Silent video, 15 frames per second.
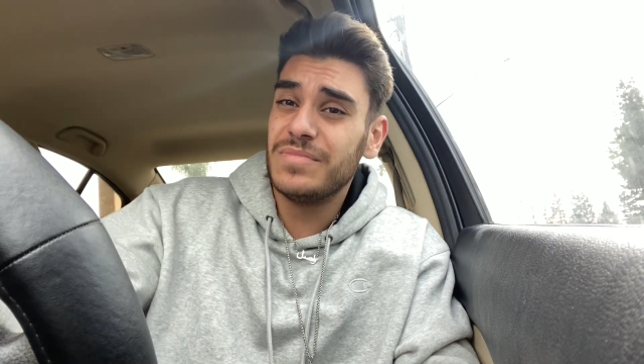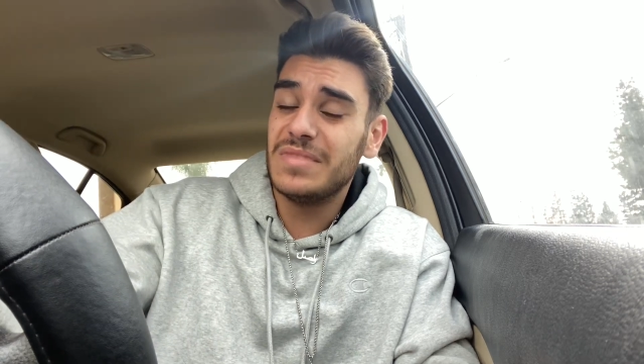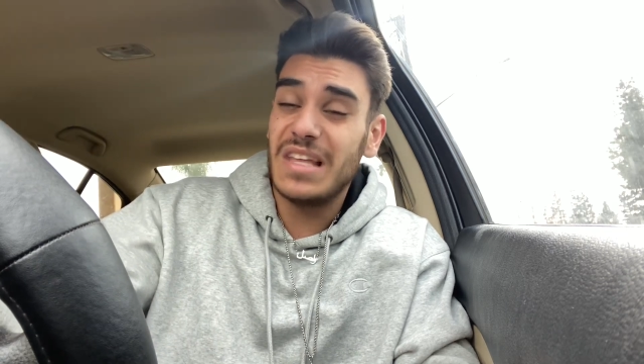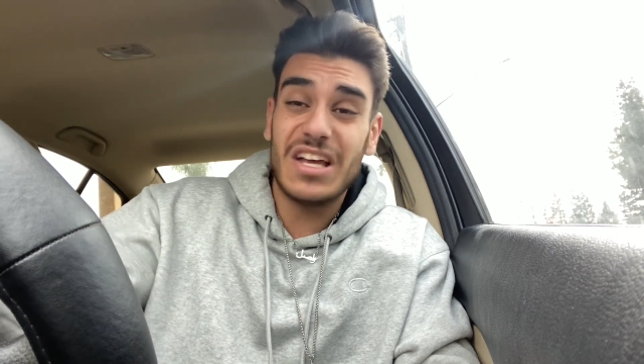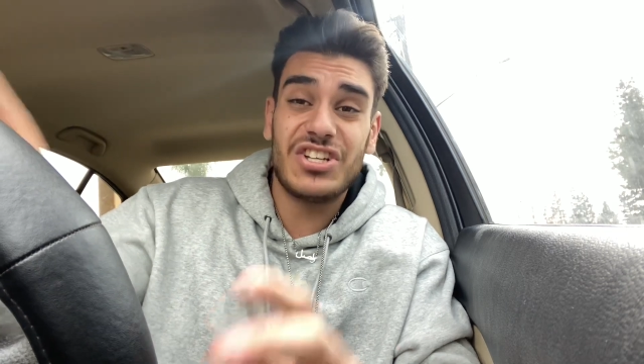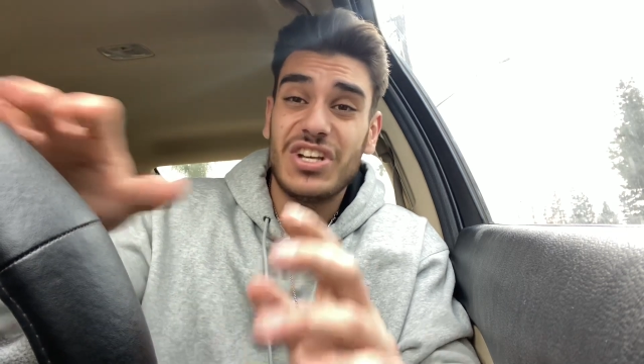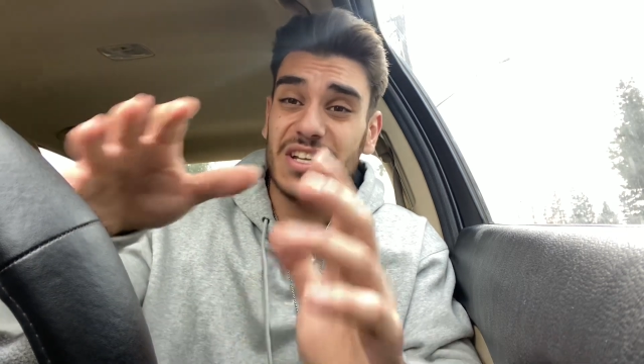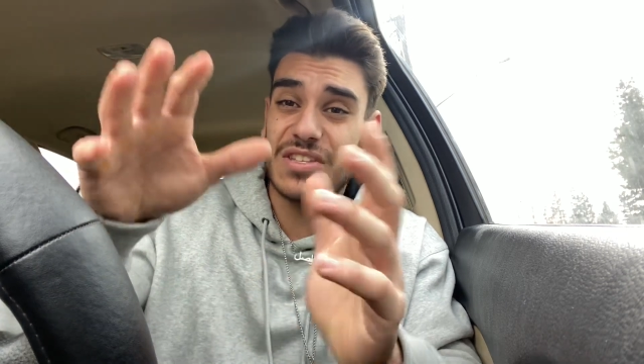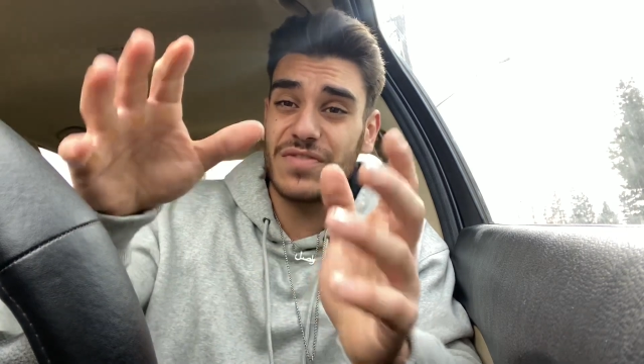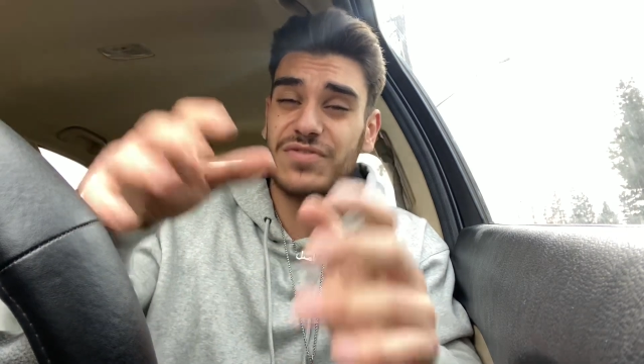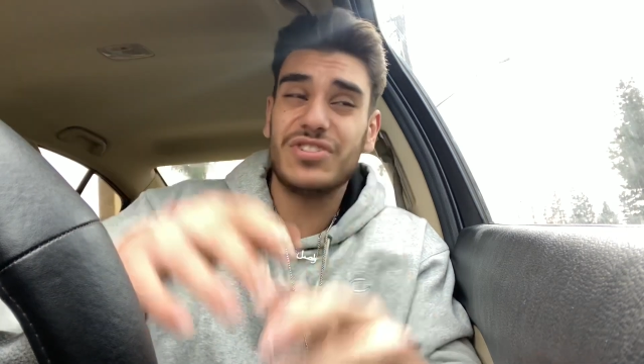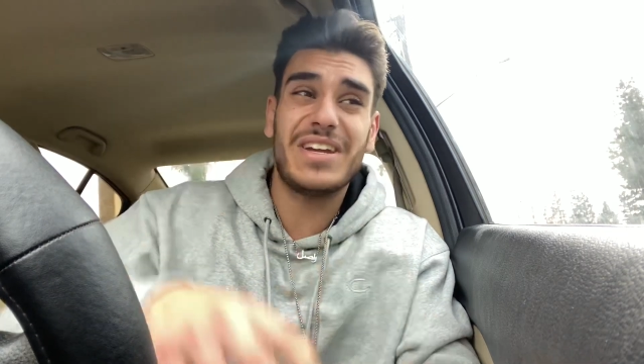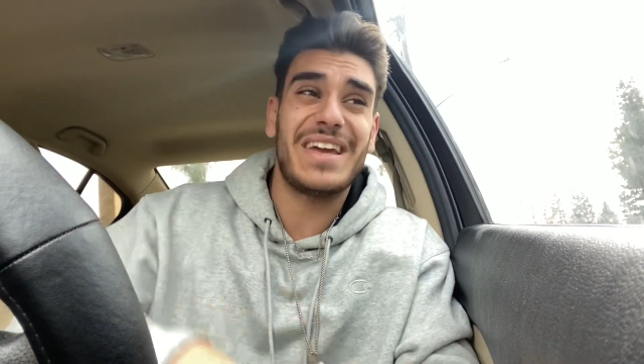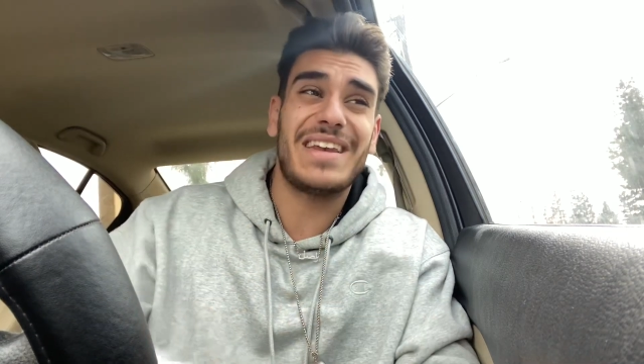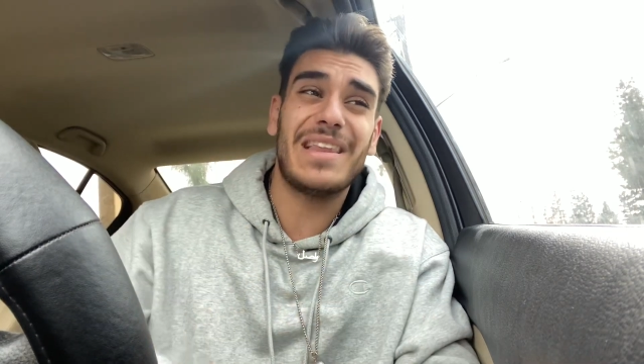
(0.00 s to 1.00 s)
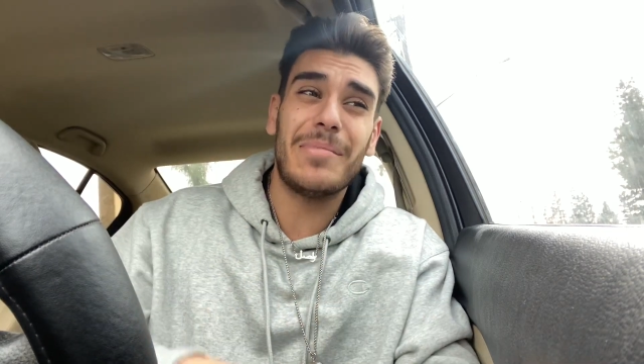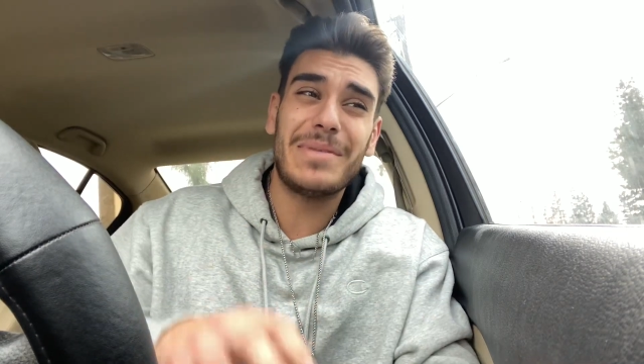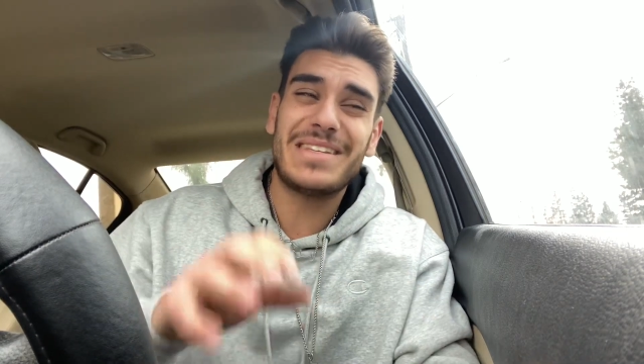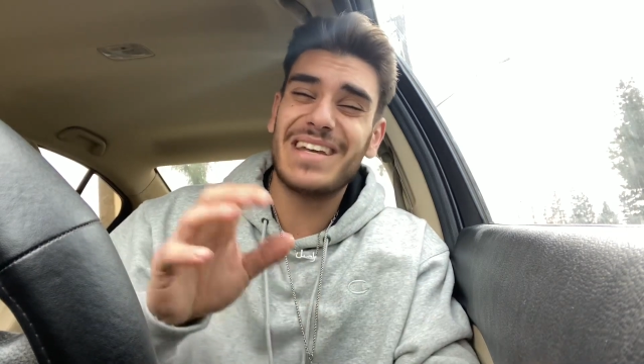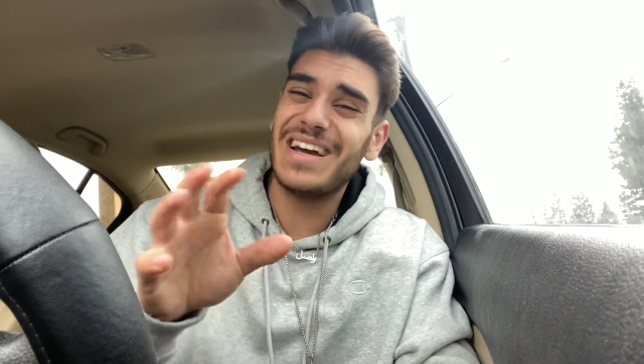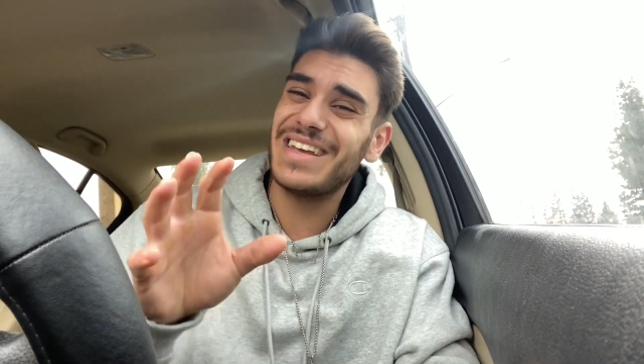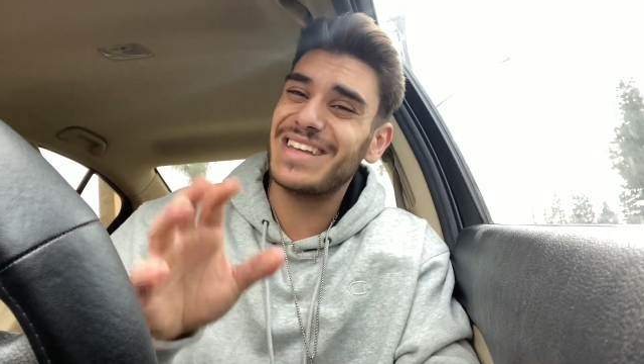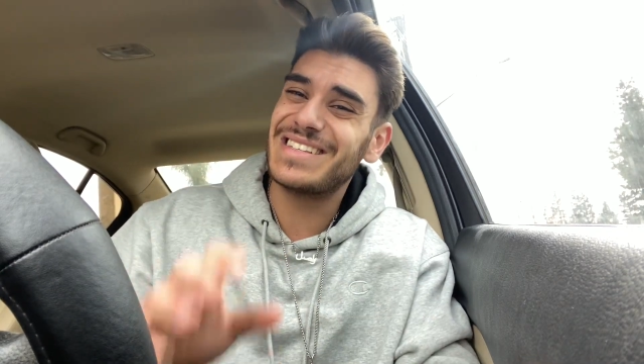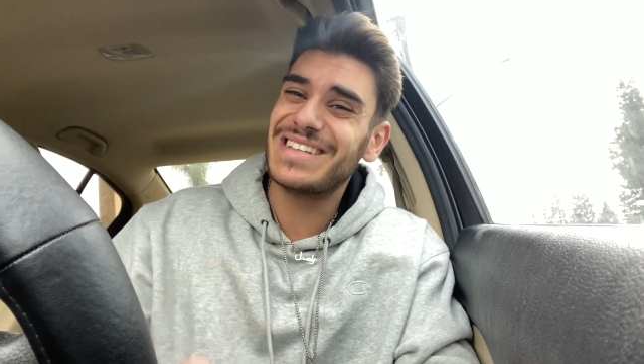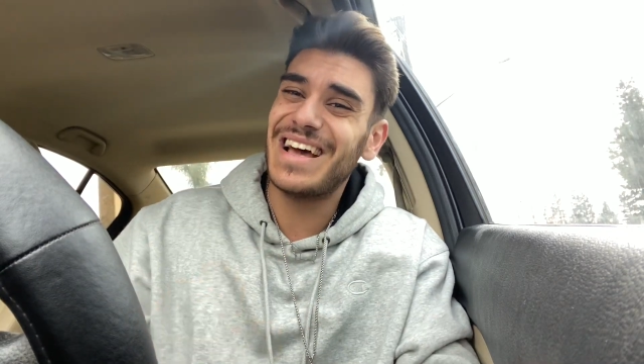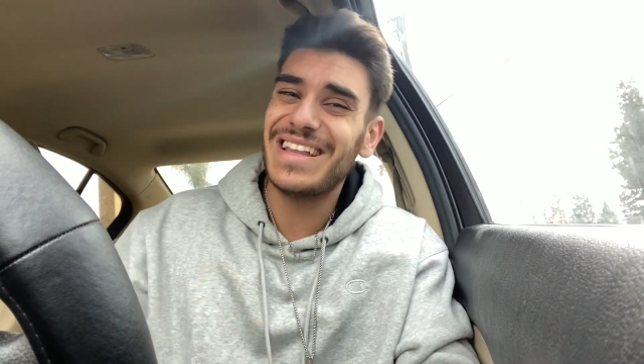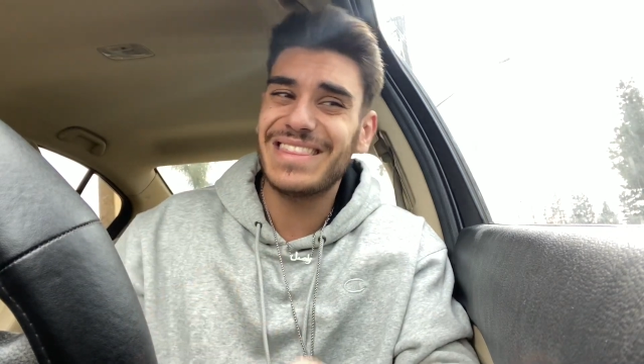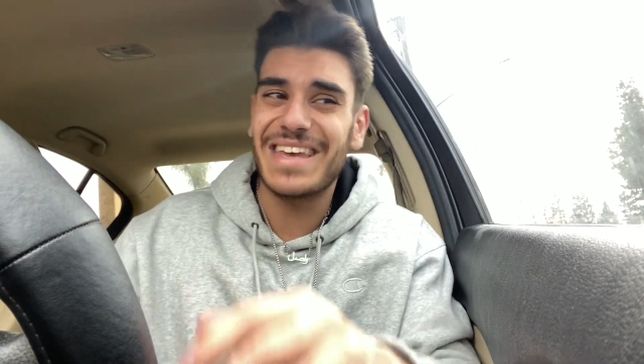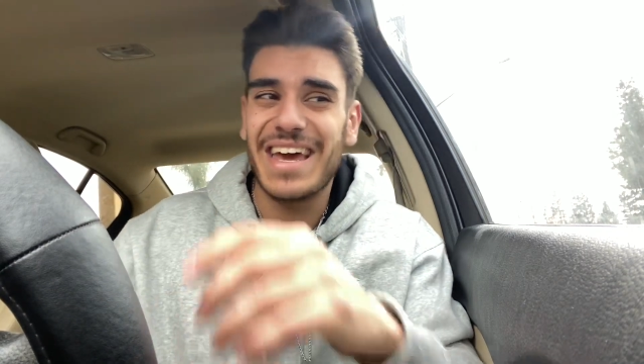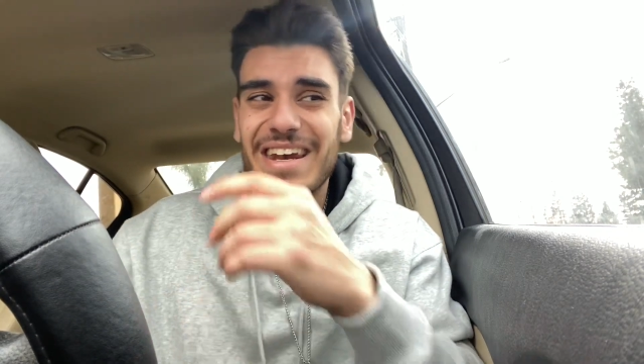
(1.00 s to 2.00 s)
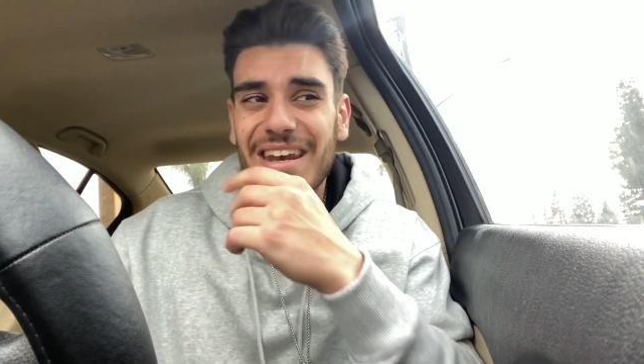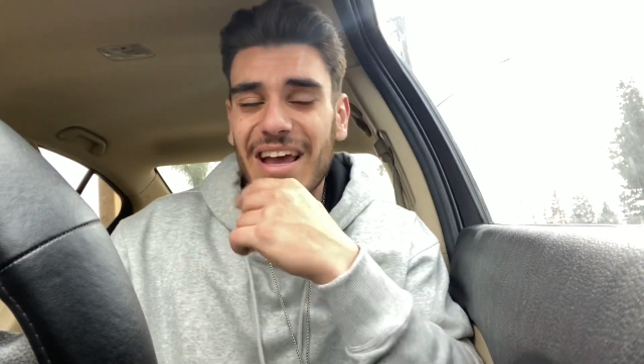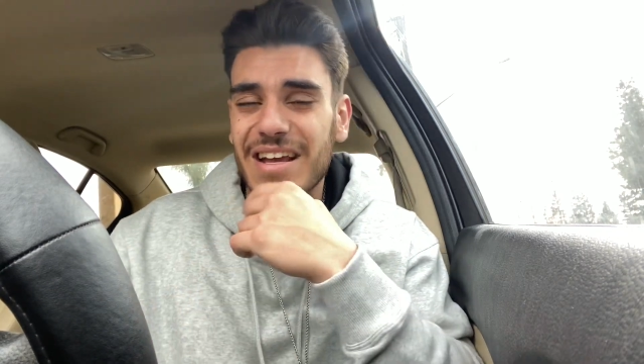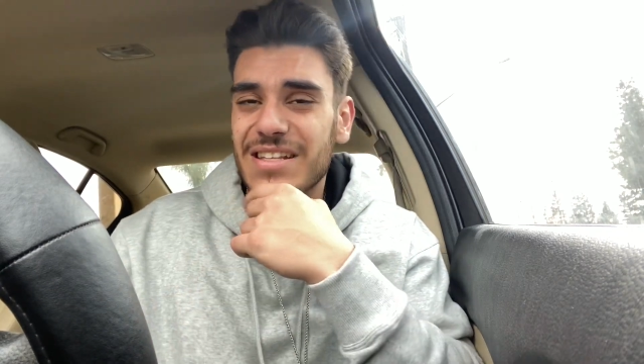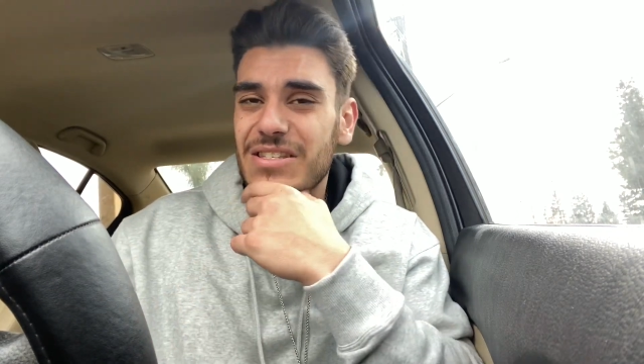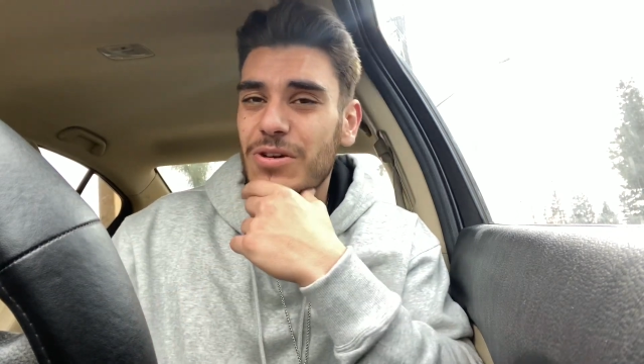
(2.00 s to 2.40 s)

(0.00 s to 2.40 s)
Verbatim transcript: That shit is free. And let me tell you, it's not that nice.